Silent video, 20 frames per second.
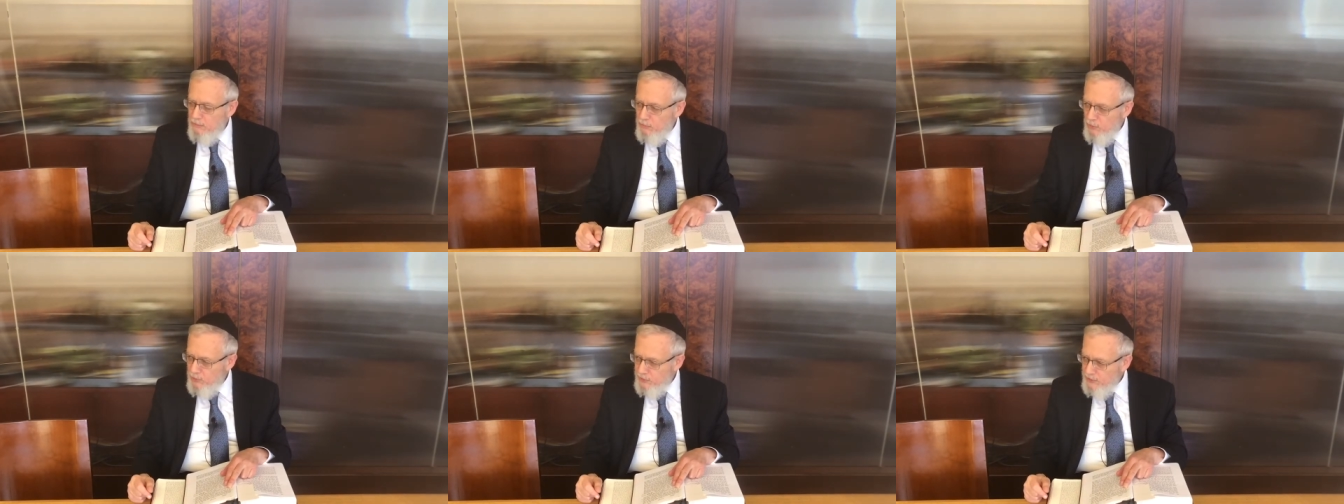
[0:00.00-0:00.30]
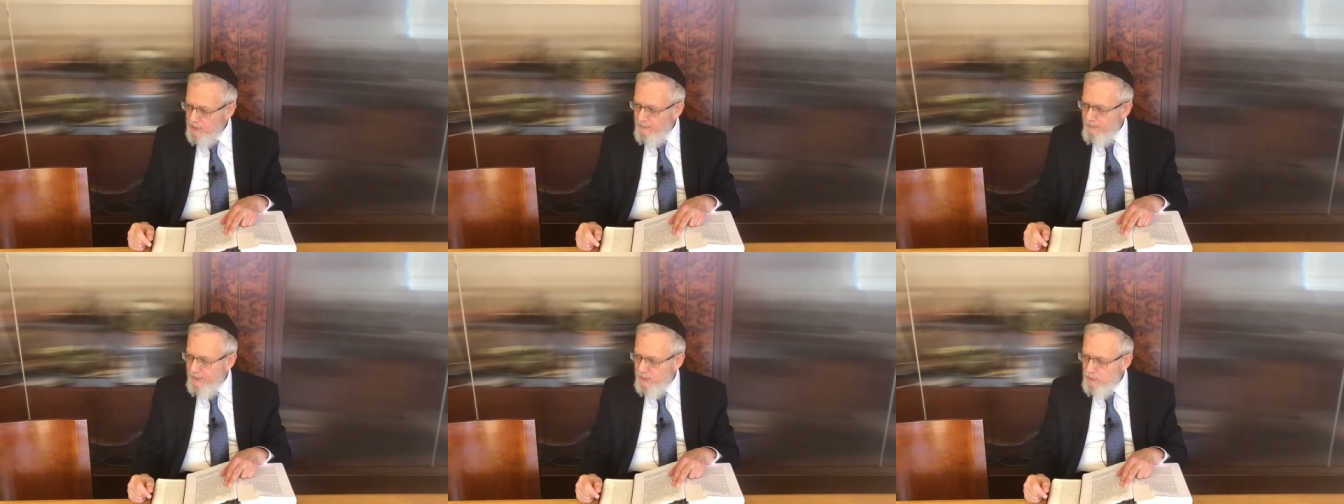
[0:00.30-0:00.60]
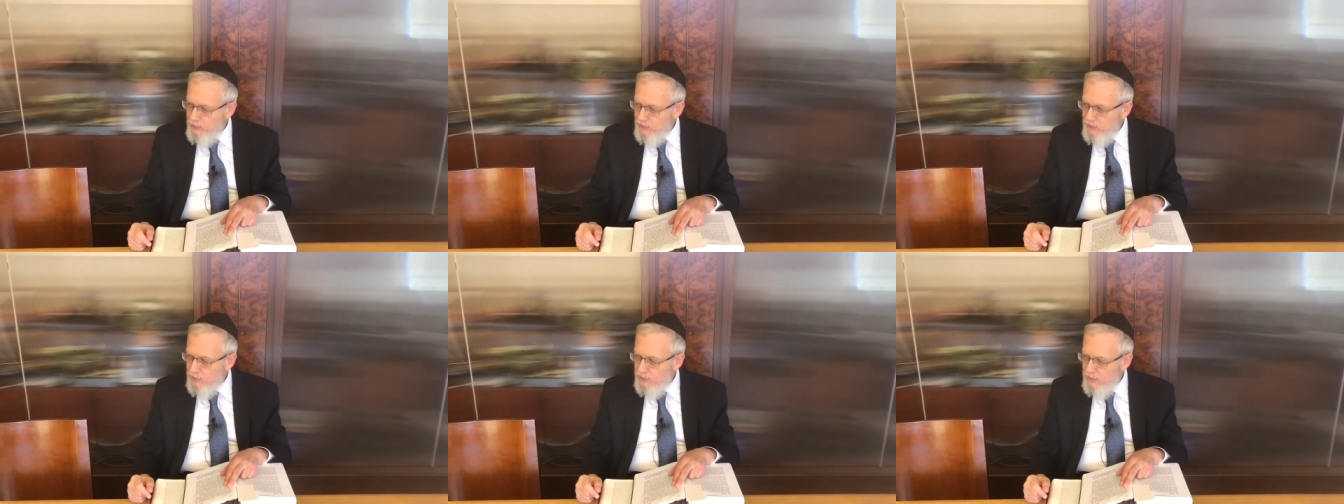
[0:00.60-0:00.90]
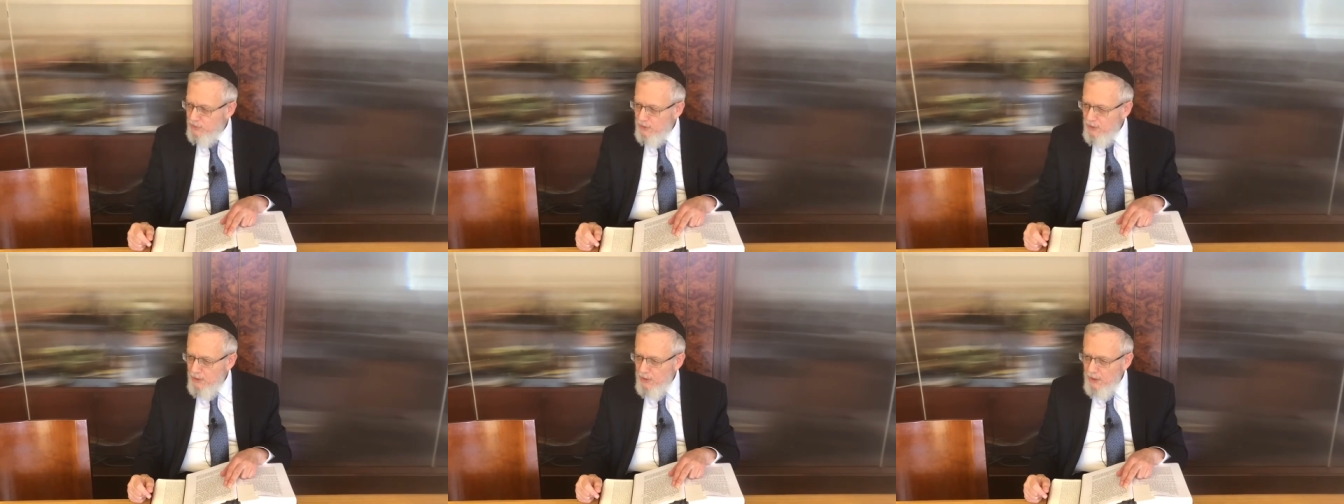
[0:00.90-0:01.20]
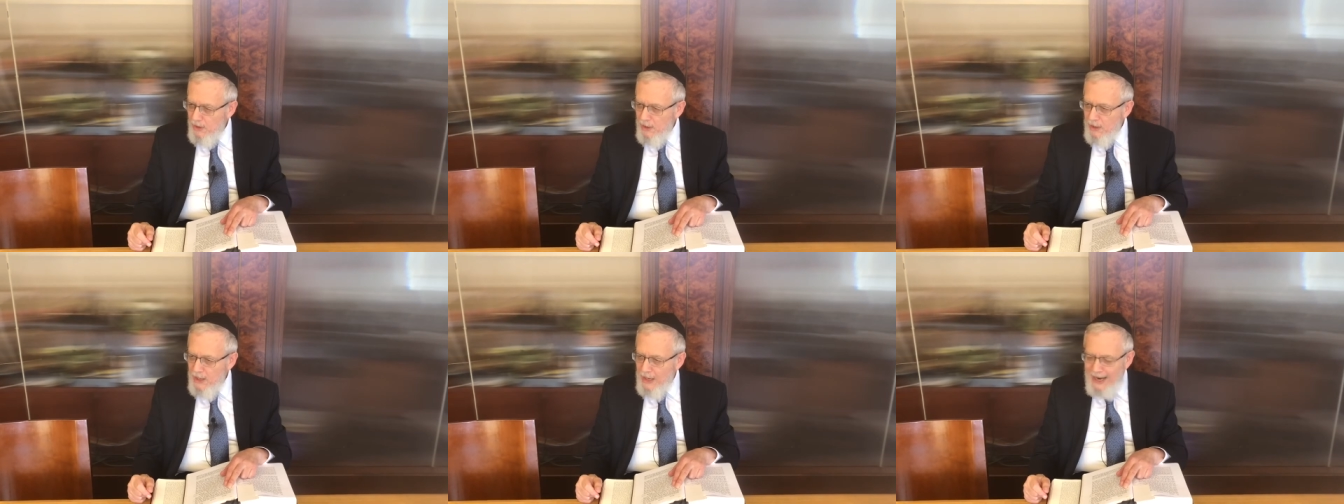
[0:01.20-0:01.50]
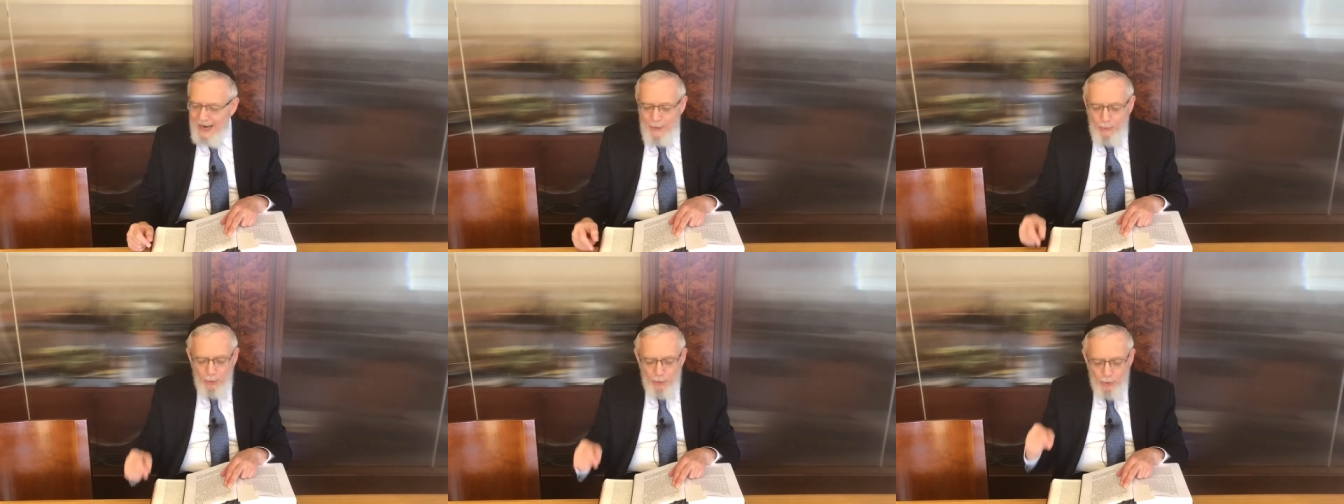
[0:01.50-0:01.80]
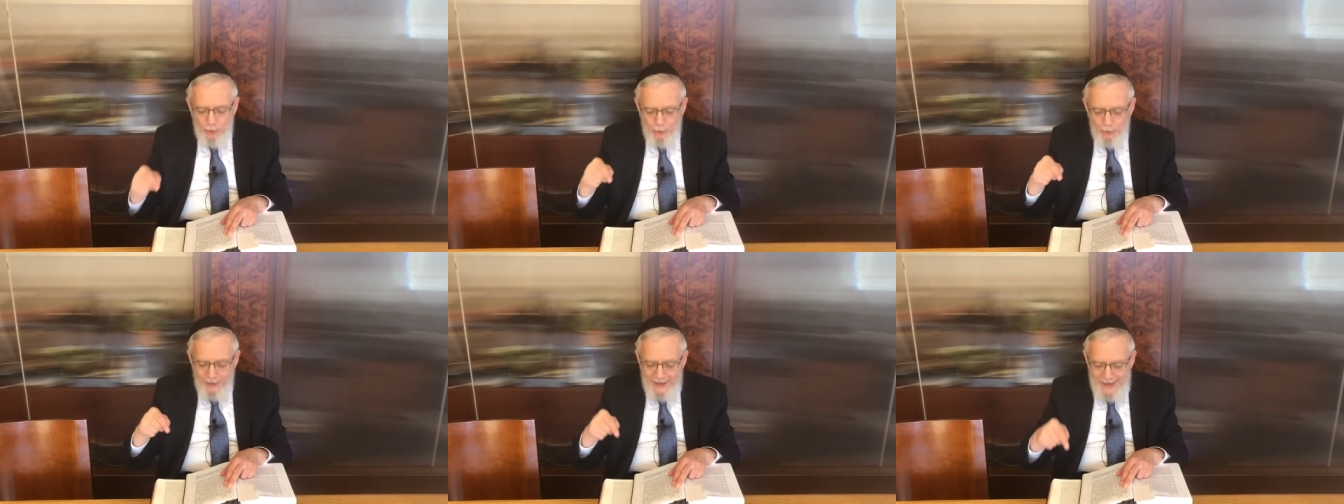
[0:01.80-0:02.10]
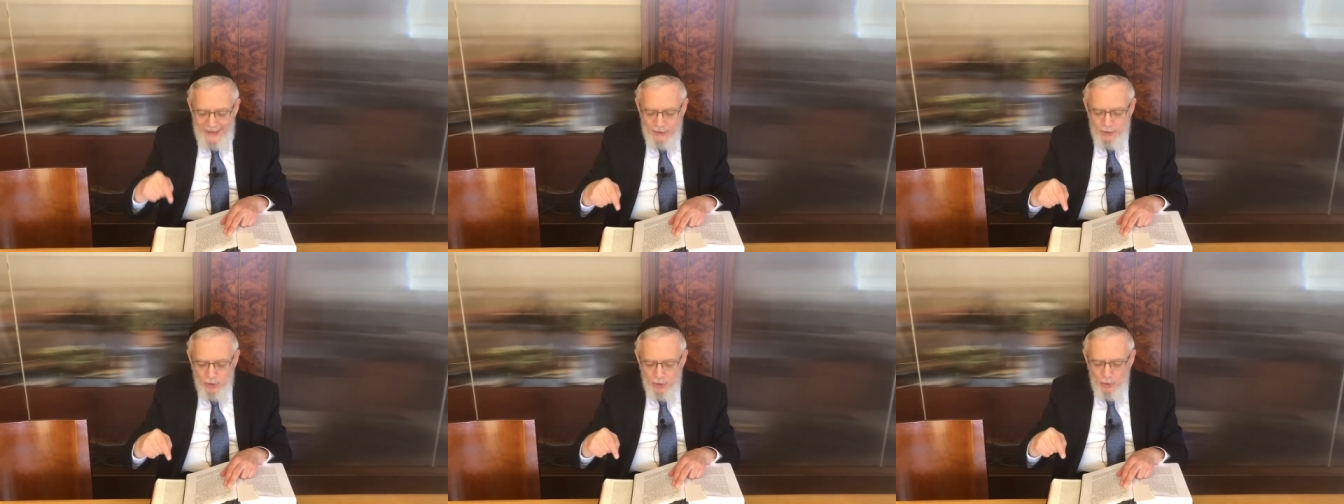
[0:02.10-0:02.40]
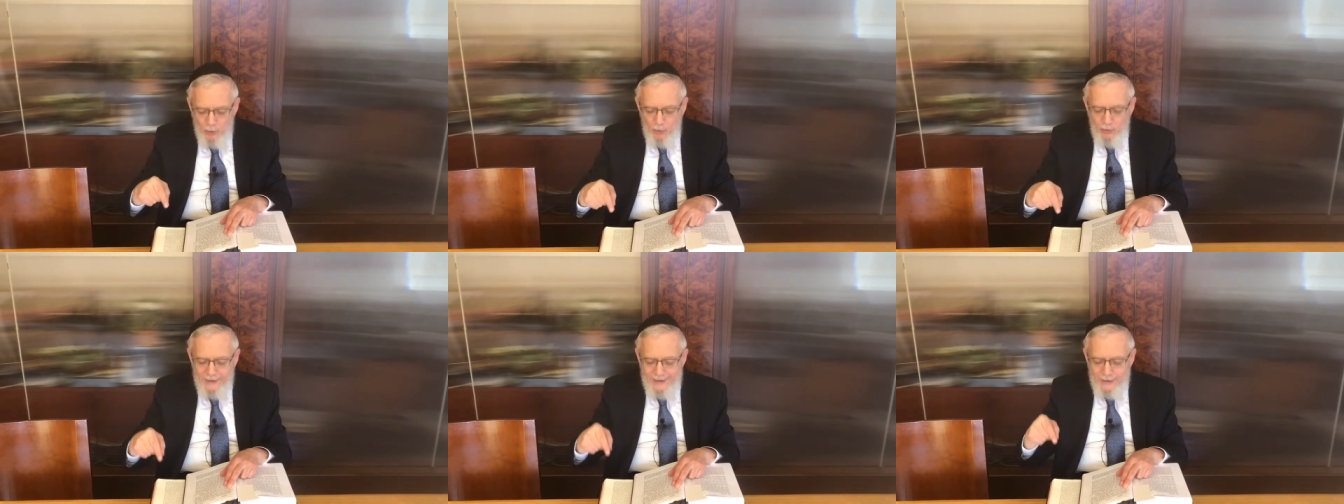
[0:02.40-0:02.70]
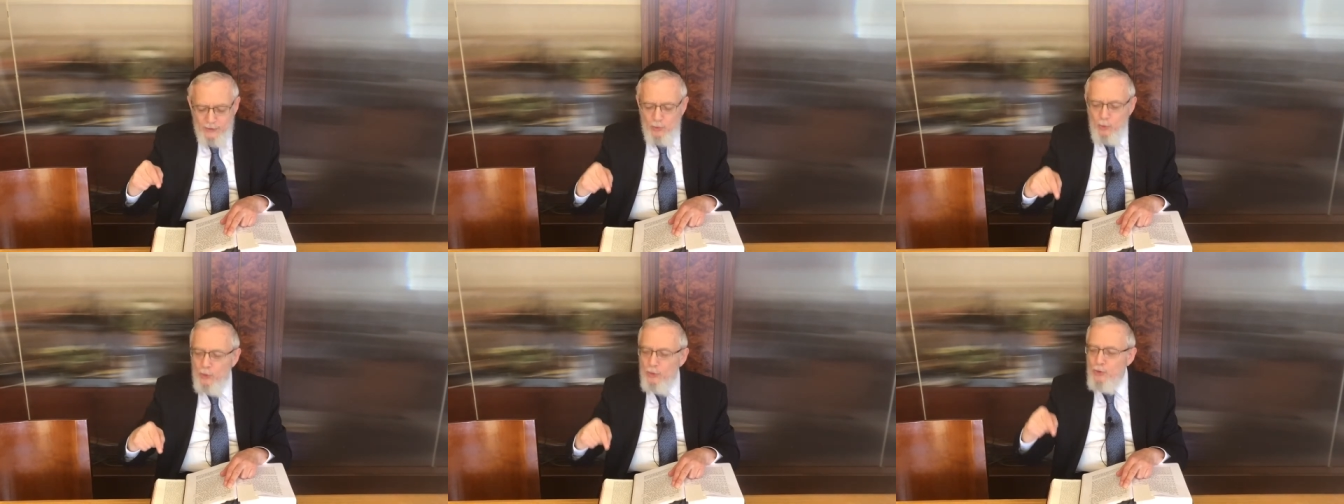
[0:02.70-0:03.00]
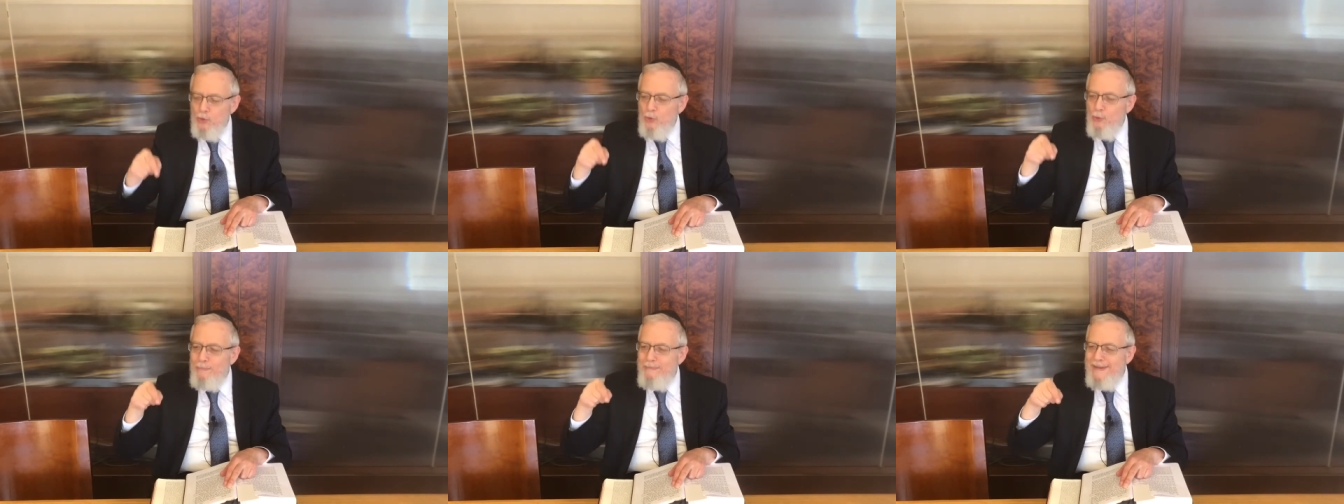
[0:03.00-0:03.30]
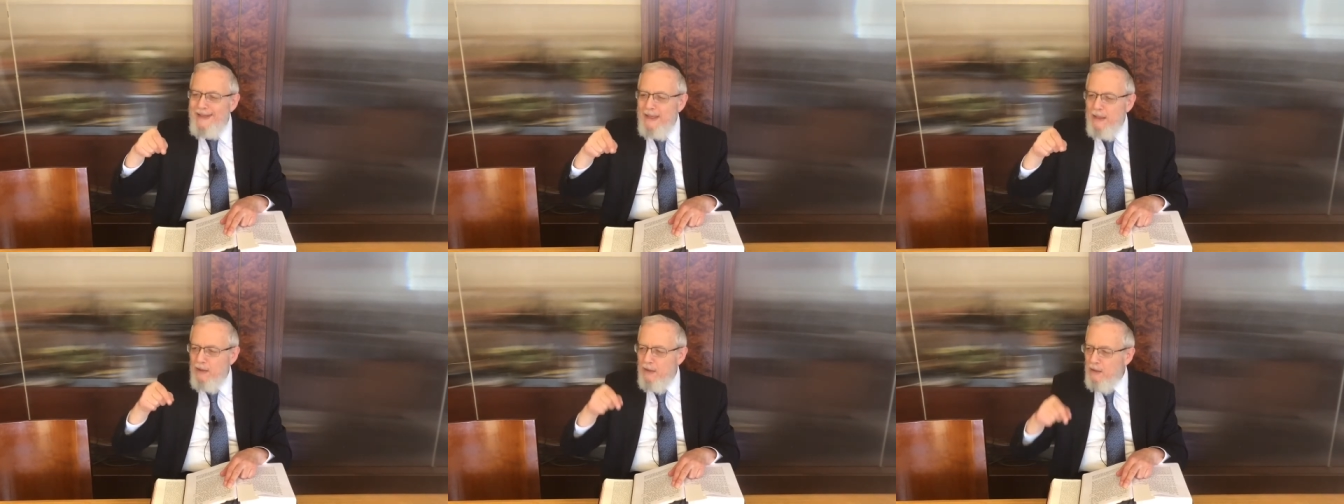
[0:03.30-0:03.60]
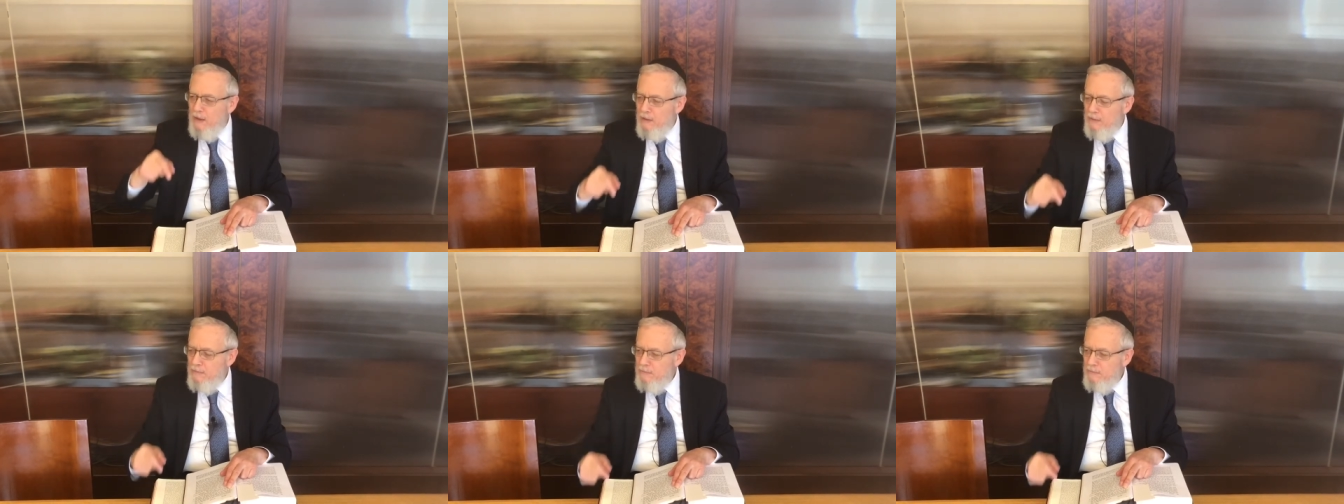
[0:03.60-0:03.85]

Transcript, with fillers: Words of the midrash? I will create you into a new being.